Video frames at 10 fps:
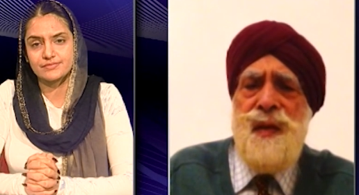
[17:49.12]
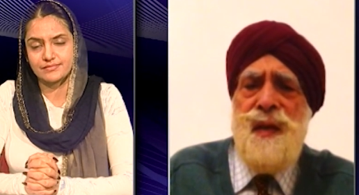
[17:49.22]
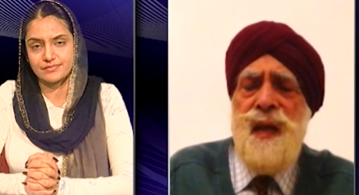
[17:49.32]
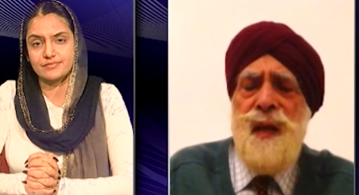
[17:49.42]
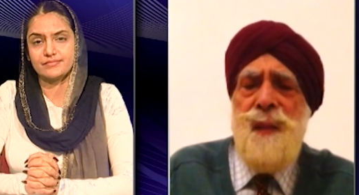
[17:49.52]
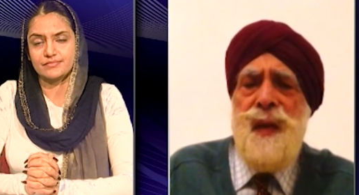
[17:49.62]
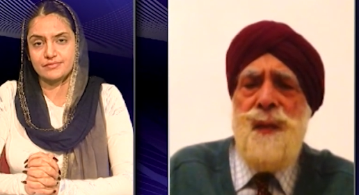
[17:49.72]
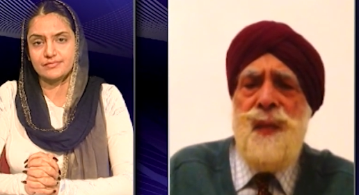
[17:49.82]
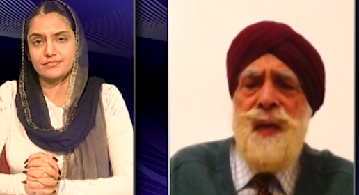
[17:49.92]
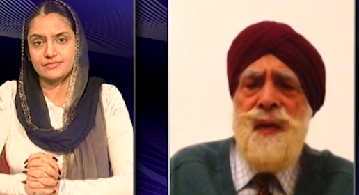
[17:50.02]
Speaker 1: and
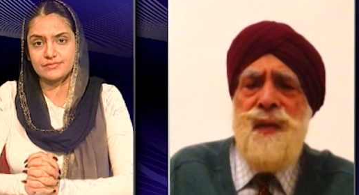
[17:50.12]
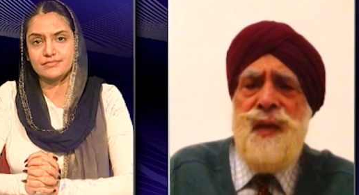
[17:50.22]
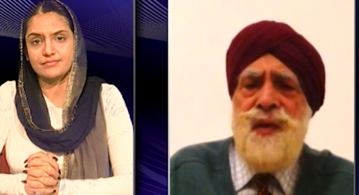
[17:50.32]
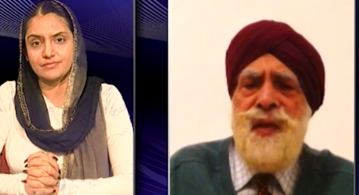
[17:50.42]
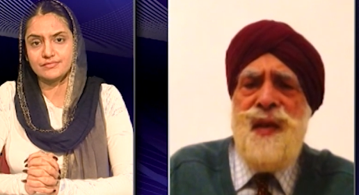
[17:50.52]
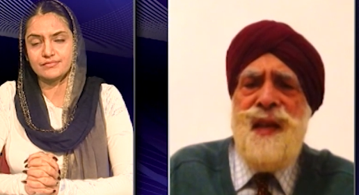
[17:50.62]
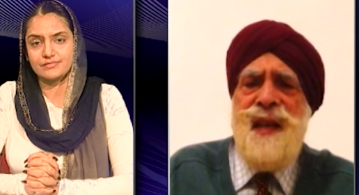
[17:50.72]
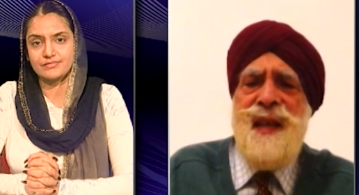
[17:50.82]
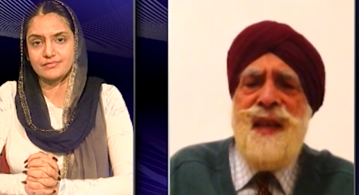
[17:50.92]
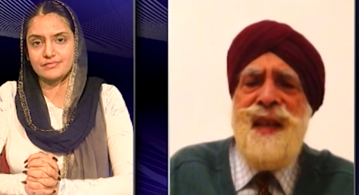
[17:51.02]
make Britain richer
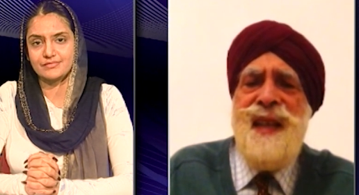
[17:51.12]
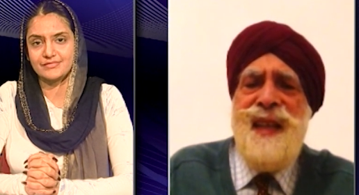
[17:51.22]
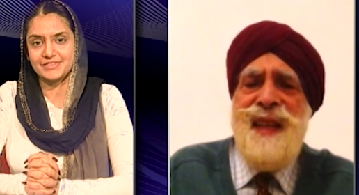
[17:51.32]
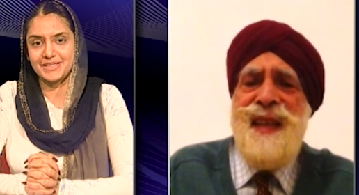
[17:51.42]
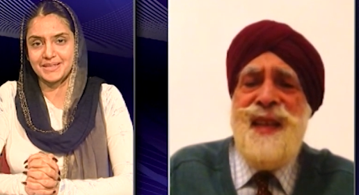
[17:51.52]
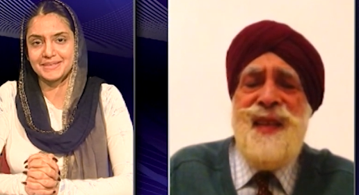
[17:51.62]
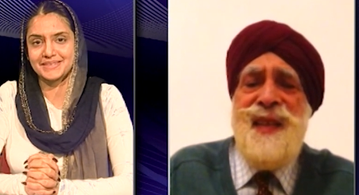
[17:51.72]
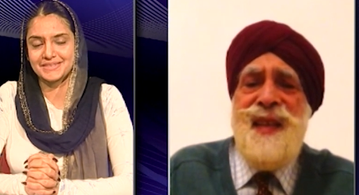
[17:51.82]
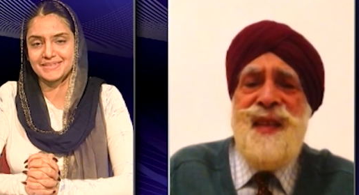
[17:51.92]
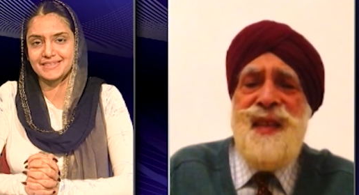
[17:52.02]
again. Yeah.
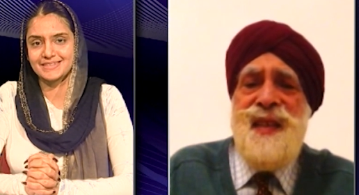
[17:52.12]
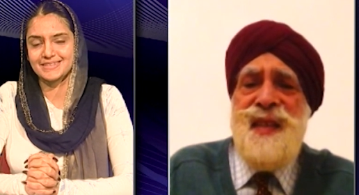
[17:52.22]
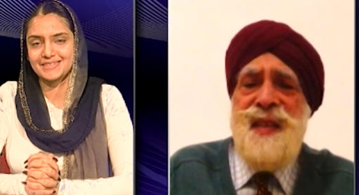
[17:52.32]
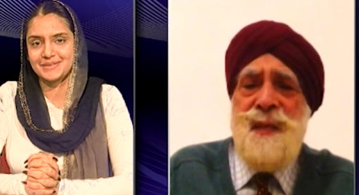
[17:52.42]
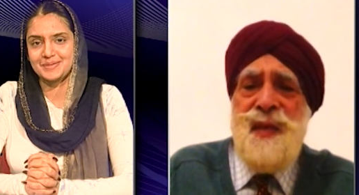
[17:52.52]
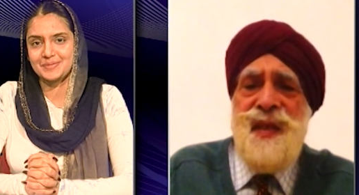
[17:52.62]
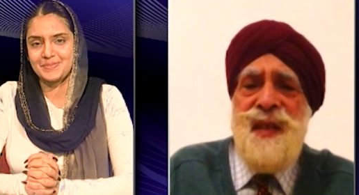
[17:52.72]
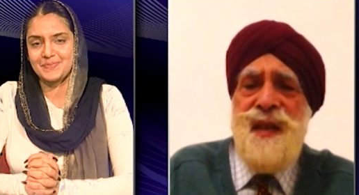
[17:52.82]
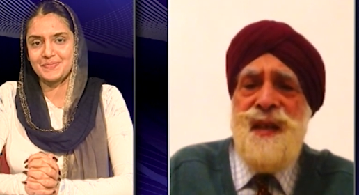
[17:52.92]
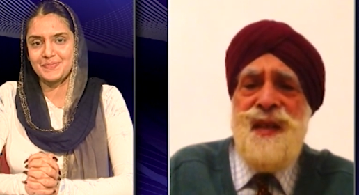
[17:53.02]
No, that's
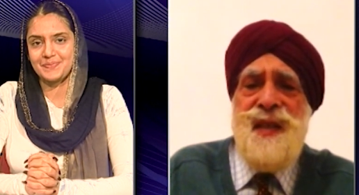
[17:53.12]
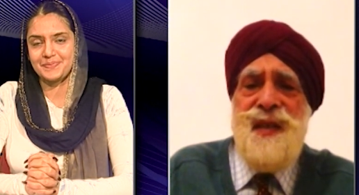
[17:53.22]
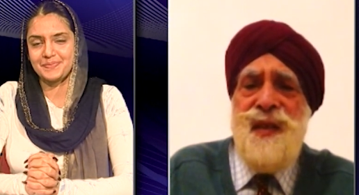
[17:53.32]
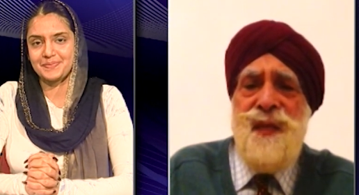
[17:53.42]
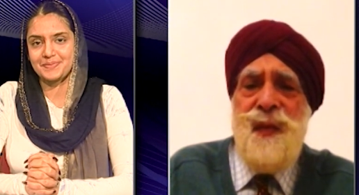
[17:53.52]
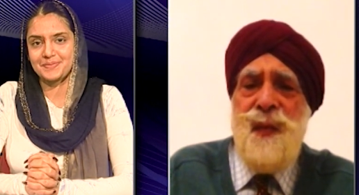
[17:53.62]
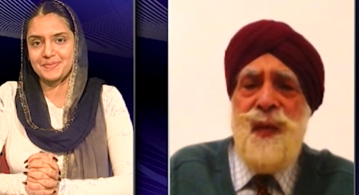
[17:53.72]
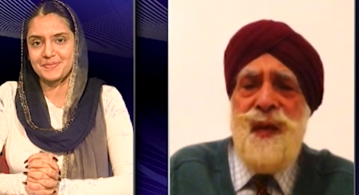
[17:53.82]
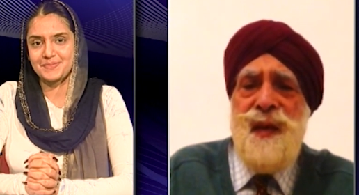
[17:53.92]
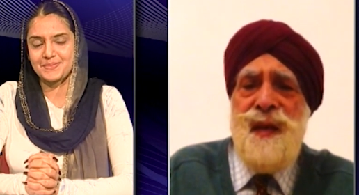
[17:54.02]
absurd. It's a different
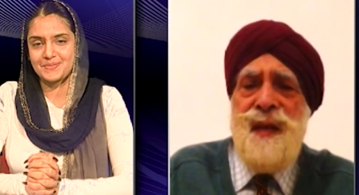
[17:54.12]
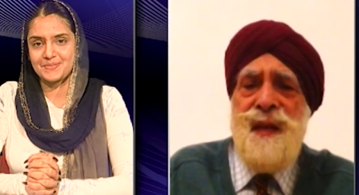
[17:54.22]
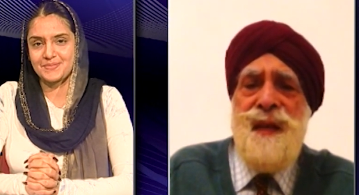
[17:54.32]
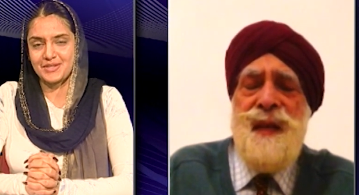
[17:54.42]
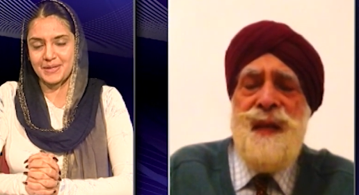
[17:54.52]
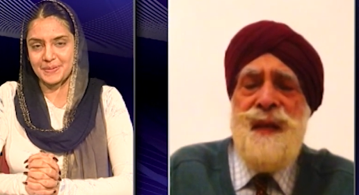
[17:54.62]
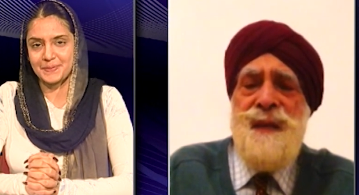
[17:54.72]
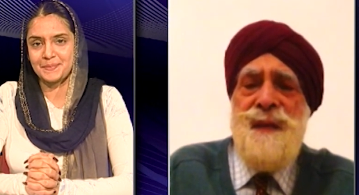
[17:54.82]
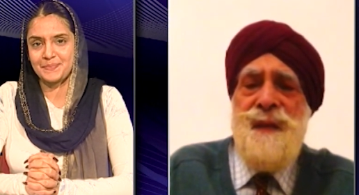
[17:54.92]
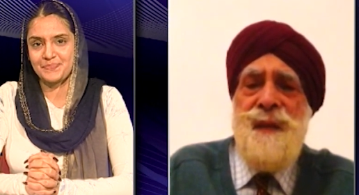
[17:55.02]
world.
Speaker 2: Yeah,
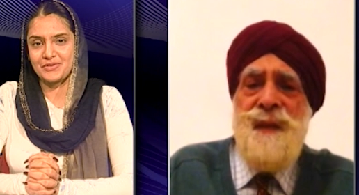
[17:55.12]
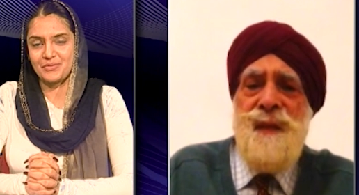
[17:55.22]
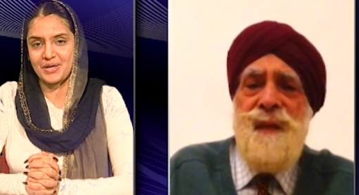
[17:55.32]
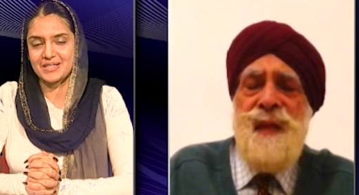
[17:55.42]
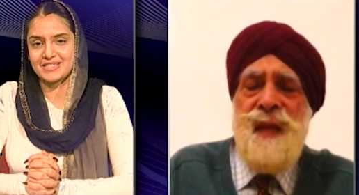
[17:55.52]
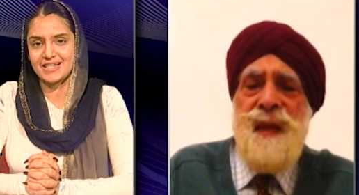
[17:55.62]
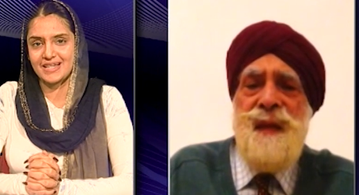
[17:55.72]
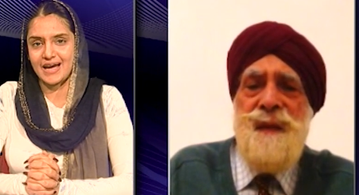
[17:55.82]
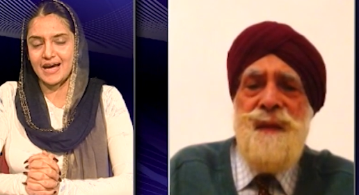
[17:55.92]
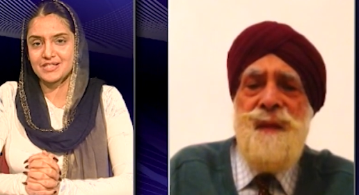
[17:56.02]
right.
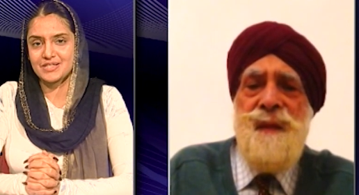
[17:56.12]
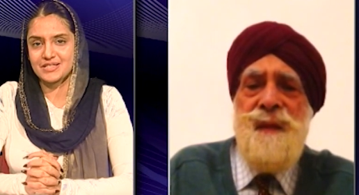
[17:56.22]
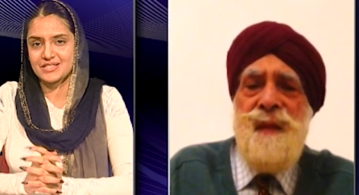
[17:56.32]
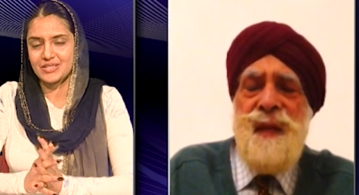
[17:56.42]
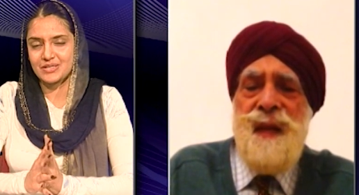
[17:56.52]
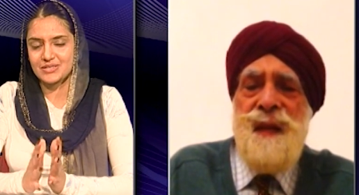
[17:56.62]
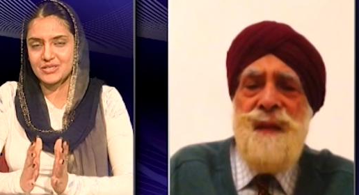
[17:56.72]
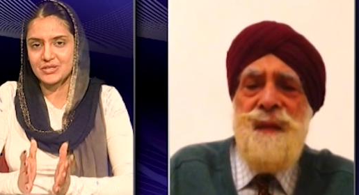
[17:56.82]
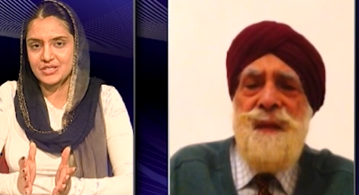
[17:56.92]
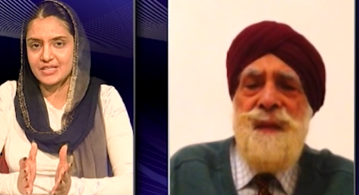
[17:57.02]
And
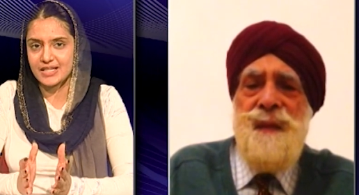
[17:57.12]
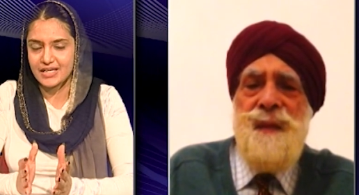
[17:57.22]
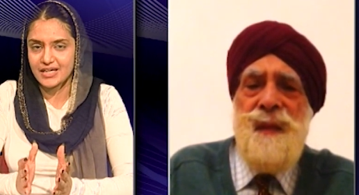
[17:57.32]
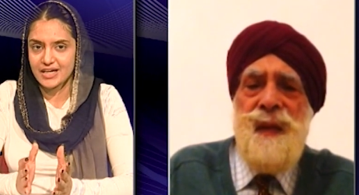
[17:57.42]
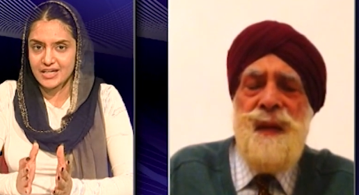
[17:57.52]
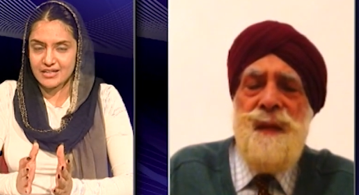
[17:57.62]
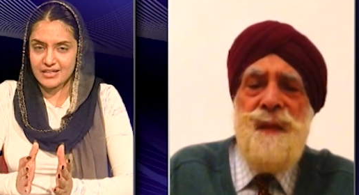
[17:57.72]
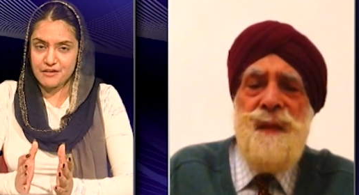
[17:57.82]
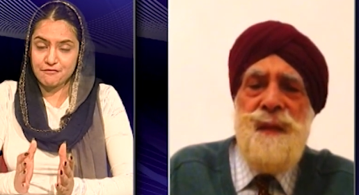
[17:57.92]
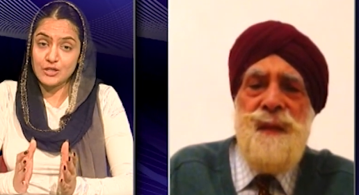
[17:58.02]
certainly,
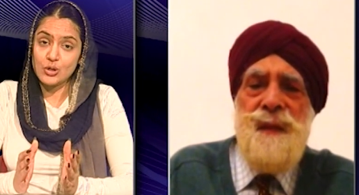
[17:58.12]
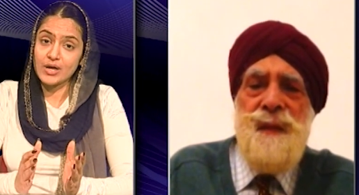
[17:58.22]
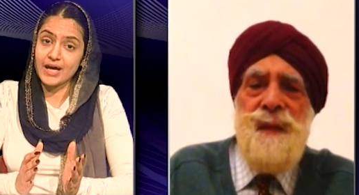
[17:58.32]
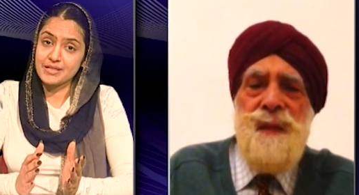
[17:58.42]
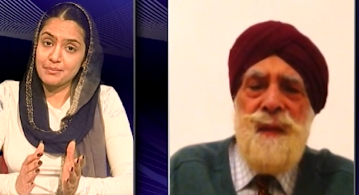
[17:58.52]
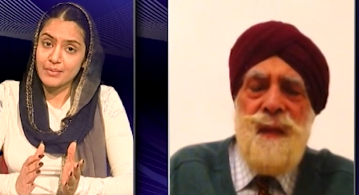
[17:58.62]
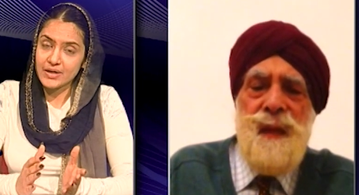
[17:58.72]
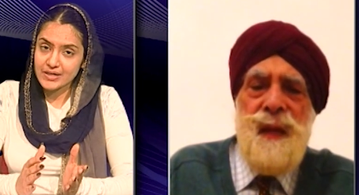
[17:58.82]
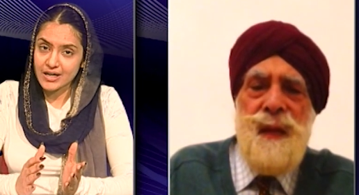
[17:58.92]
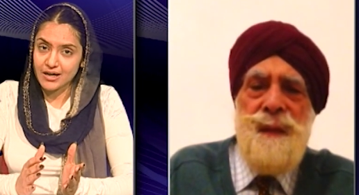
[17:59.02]
if we look at
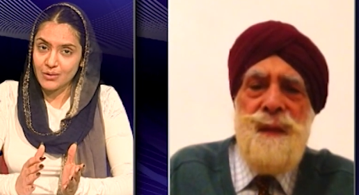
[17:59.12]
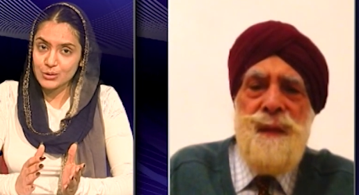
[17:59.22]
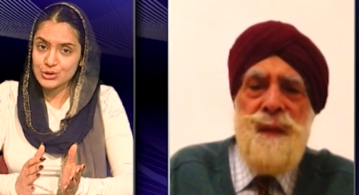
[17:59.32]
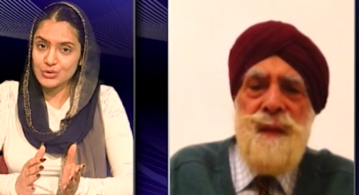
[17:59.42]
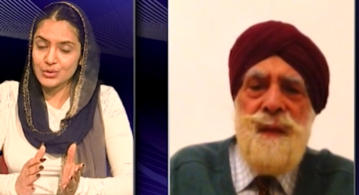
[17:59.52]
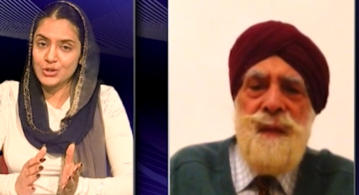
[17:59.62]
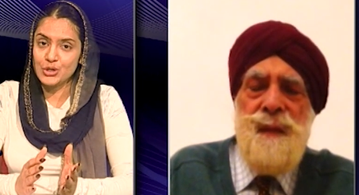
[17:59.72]
America also